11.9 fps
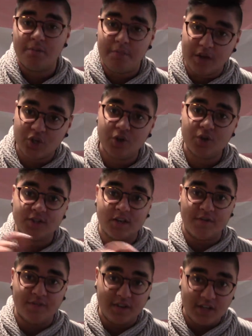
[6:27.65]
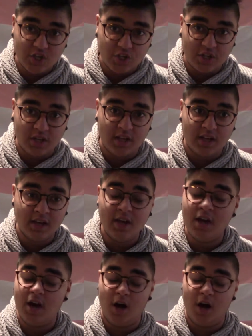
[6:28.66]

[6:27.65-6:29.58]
measure yourself initially.